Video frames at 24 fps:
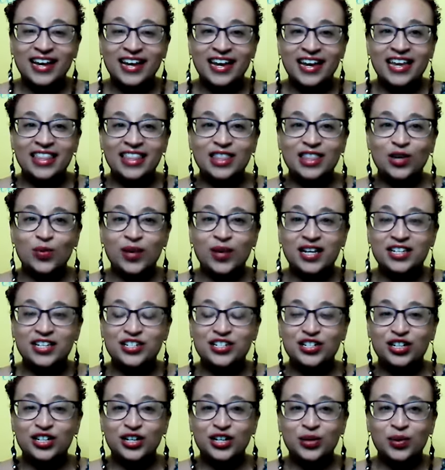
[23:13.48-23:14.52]
in the
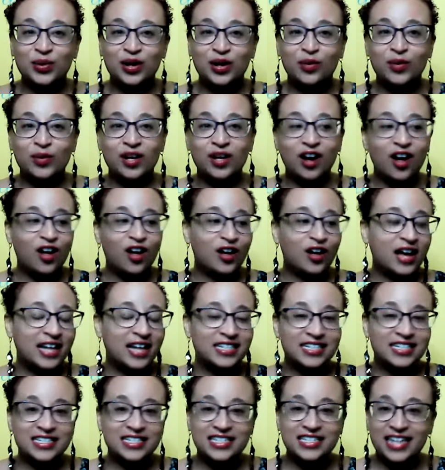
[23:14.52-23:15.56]
winter where we all
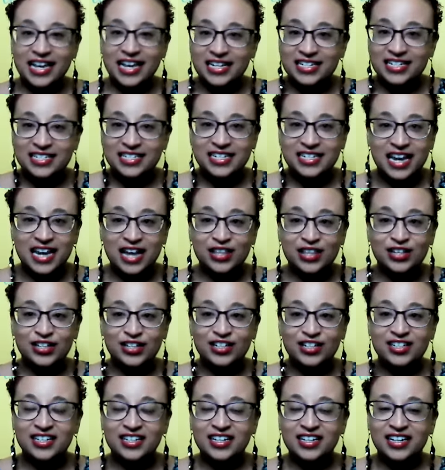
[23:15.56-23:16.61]
got to dance
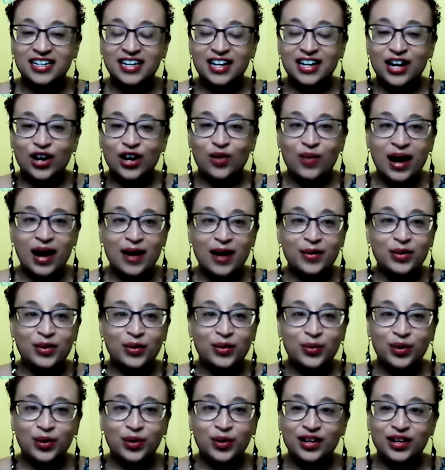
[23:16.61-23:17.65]
together around
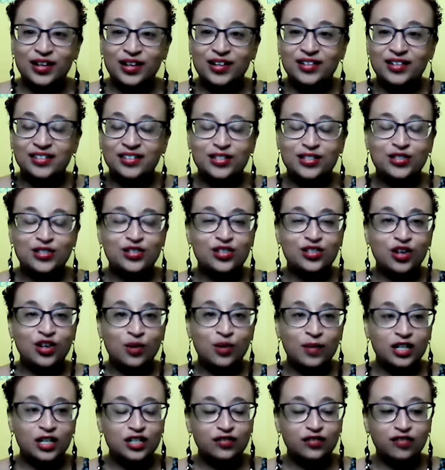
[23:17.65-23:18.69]
the world. So
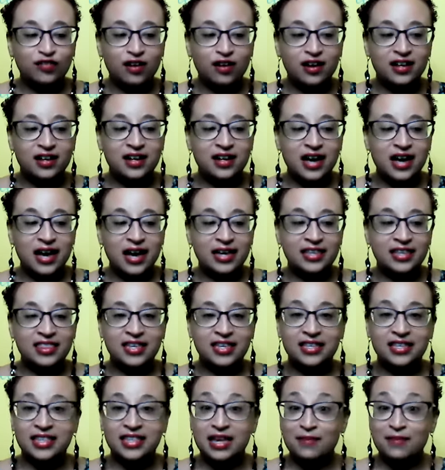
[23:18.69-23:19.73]
much fun. I
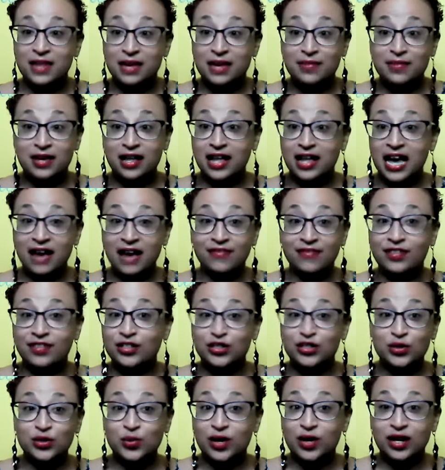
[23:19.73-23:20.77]
think that maybe I'll have to
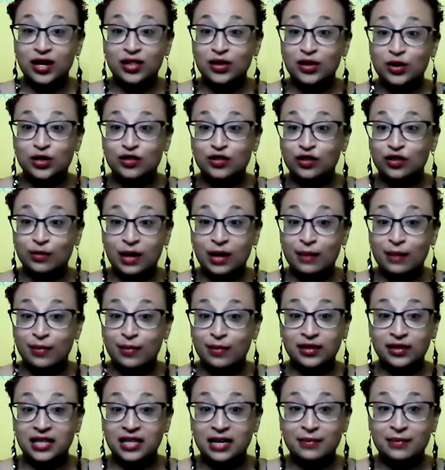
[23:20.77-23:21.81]
do one of those for my
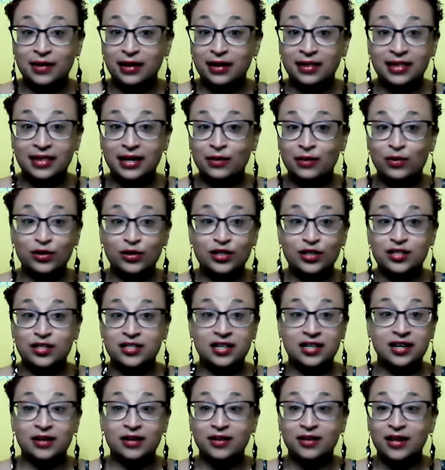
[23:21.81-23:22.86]
birthday month and we're just
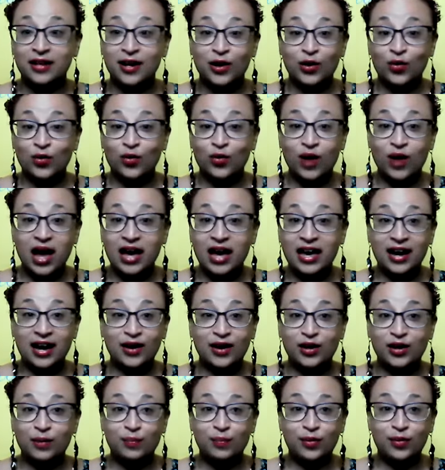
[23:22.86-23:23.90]
going to rock
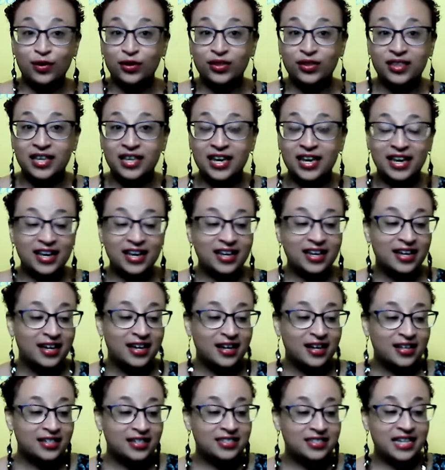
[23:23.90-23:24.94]
out a birthday
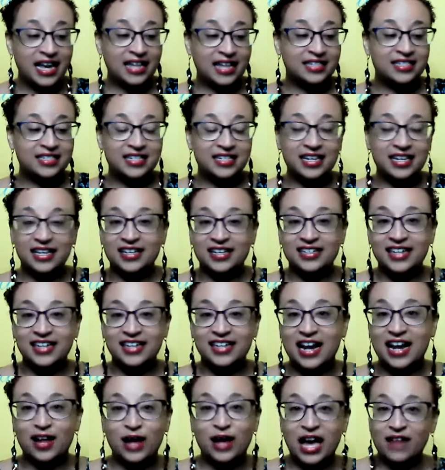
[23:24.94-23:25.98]
dancing
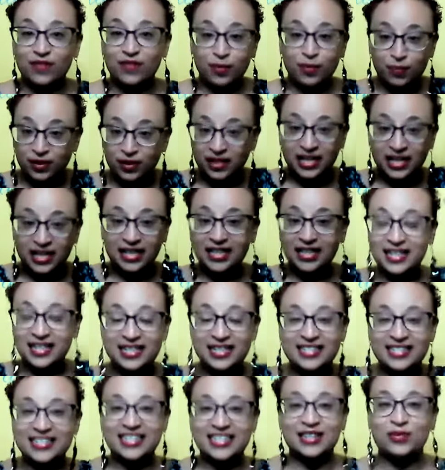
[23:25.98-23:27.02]
and I'll have a
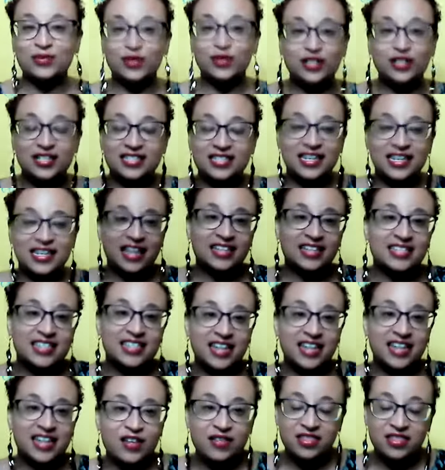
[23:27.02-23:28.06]
playlist and we'll just dance
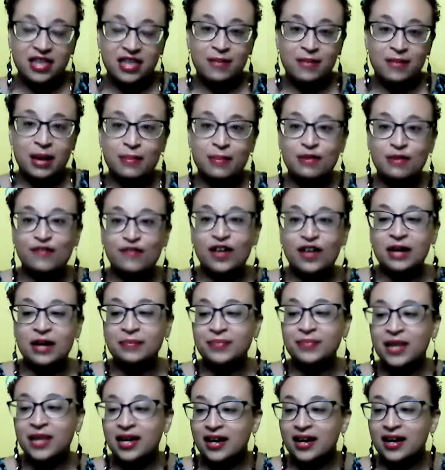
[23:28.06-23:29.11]
together. I think that might be
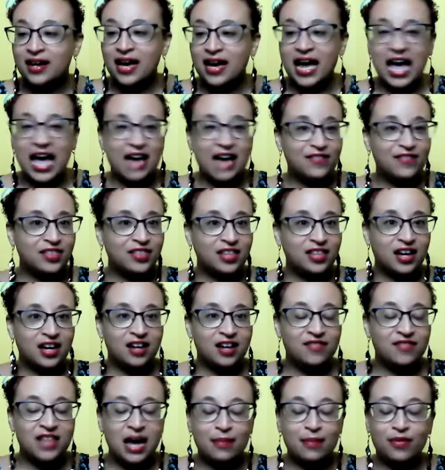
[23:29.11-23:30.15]
fun. I haven't thought
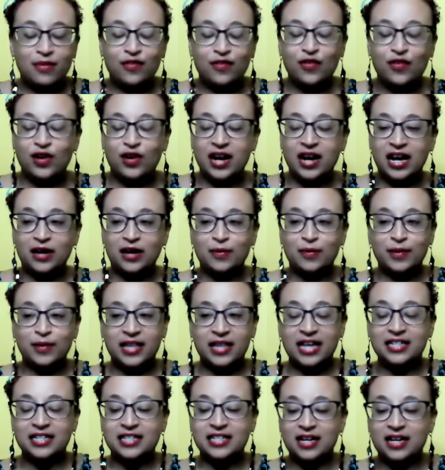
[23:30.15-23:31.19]
of that before now, but
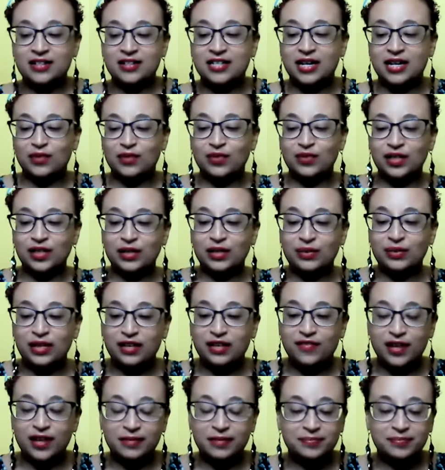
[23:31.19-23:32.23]
that sounds like really,
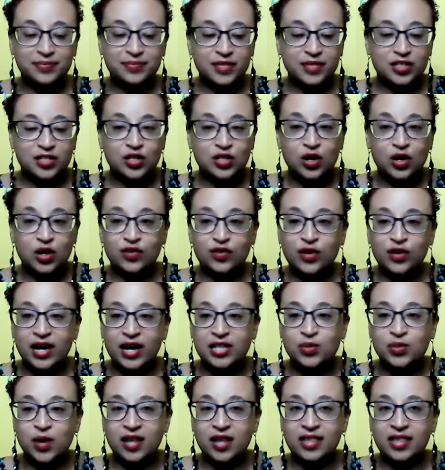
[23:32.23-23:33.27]
really fun. So if you
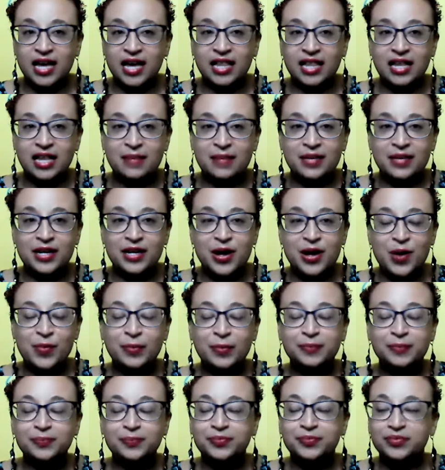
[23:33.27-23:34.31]
guys want that, let me know.